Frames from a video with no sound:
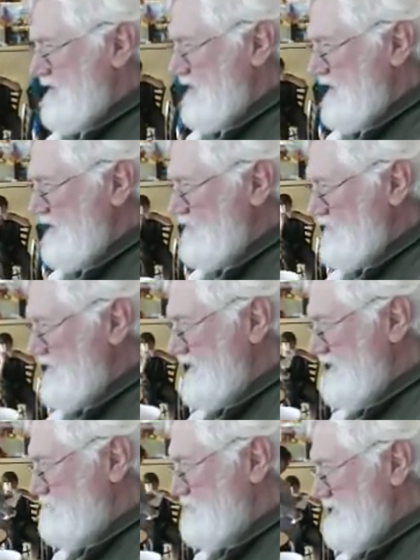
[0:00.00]
England
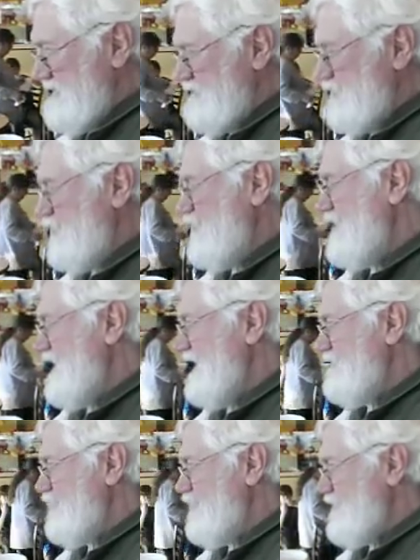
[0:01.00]
had been
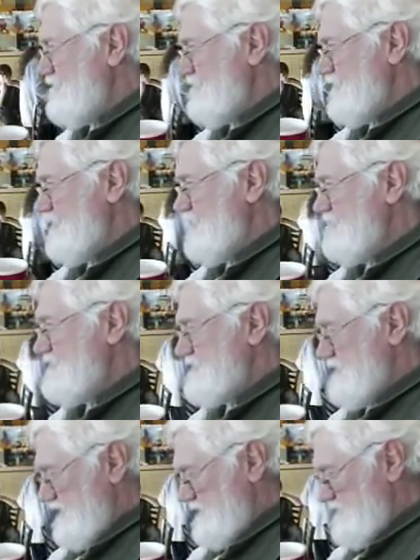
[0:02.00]
at war for over
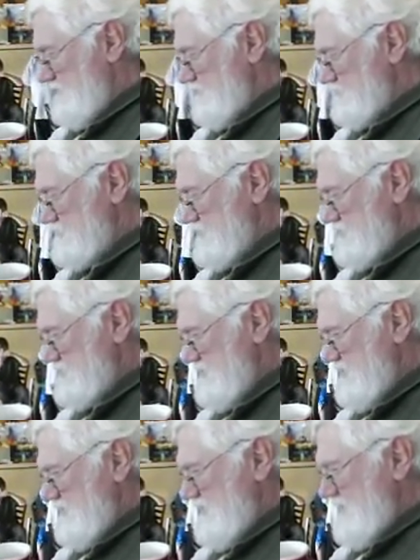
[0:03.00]
10 years.
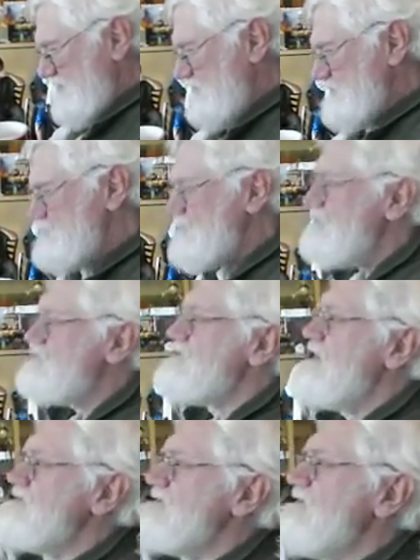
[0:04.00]
If this all sounds a